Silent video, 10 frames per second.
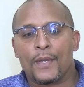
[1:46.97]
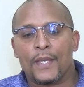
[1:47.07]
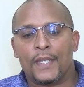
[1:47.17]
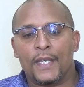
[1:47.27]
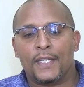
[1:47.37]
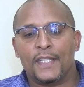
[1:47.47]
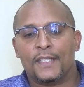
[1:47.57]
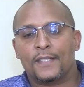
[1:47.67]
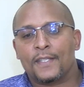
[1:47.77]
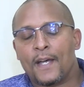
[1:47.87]
it
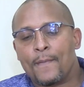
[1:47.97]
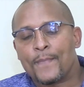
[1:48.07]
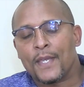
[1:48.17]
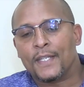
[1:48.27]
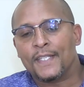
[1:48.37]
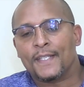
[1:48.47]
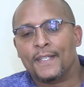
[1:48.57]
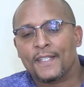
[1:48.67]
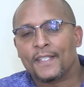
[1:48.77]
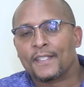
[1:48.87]
is a
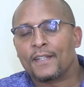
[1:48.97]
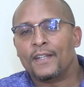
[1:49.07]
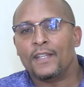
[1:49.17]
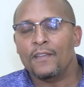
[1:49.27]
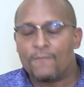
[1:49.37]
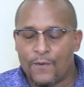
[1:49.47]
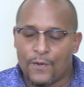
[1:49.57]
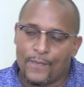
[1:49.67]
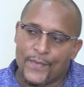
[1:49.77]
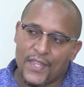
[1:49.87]
necessary
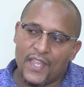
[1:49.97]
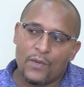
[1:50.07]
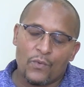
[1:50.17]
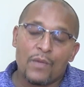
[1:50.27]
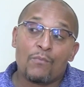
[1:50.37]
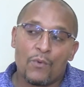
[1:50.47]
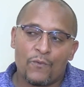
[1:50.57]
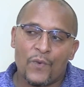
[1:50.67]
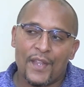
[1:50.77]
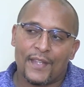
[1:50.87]
evil that we
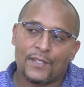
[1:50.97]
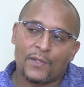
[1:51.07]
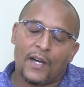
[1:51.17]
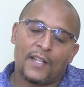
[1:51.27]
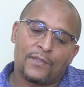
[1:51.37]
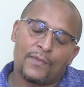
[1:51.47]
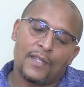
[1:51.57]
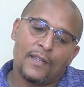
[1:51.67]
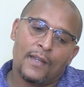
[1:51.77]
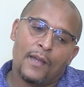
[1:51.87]
move with. So as
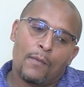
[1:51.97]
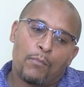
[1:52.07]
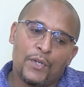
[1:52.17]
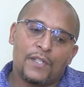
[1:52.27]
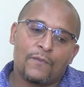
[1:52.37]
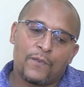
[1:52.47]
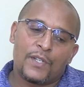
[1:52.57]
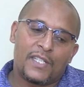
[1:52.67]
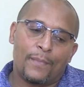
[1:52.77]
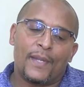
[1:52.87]
we pushing
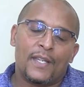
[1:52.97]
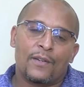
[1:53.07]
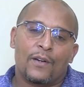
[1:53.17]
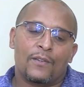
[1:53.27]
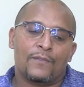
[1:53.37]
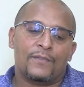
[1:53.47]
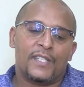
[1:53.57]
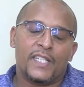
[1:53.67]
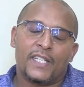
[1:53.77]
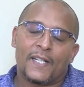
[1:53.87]
for deepening of
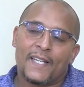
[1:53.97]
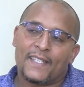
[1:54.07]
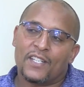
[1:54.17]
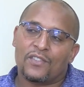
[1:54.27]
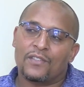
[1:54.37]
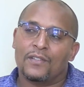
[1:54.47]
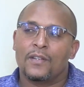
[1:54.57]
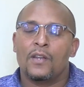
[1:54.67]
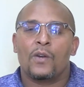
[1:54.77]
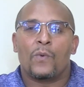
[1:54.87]
digitalization,
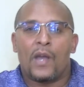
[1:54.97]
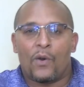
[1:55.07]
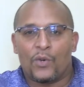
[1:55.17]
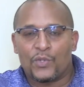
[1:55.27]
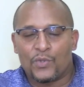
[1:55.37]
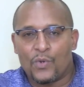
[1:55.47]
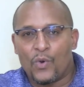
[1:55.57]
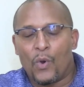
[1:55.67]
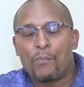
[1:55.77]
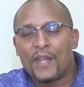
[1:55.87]
we are
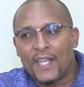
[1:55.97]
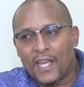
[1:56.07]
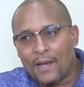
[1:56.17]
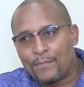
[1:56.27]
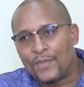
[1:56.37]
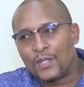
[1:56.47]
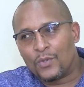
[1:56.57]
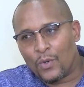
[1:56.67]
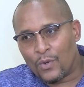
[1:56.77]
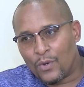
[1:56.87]
also opening up the
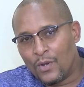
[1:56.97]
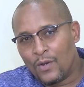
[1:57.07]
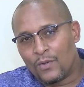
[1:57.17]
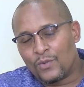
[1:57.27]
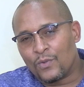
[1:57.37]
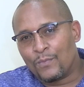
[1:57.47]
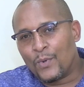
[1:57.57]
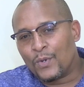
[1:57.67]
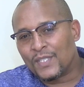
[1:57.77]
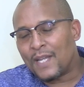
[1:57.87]
door to
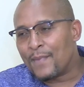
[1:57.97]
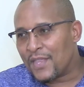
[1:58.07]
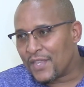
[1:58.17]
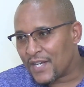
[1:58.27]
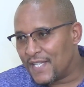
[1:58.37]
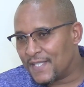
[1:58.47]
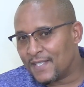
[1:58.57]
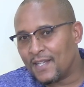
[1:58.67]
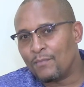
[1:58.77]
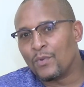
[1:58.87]
more cyber threats
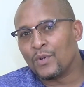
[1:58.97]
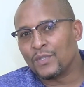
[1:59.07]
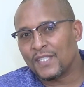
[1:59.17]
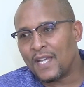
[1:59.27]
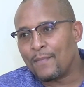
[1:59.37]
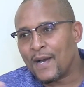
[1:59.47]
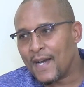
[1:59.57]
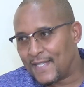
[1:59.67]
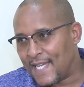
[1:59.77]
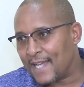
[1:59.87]
and more
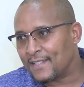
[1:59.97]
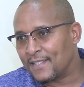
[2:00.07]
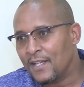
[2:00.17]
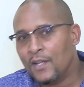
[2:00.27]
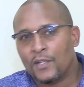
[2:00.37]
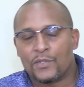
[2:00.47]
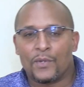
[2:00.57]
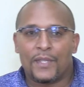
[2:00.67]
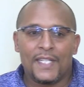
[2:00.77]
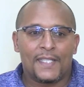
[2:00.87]
cyber attacks.
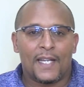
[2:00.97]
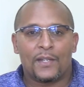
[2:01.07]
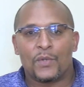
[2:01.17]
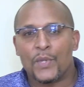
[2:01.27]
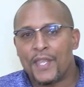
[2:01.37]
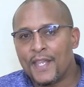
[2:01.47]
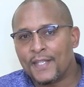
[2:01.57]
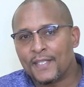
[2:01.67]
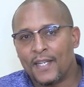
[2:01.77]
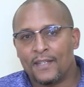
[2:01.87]
So these are two
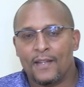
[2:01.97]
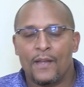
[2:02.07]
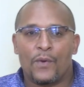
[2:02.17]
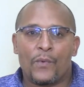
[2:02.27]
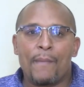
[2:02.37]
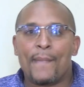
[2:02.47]
things that we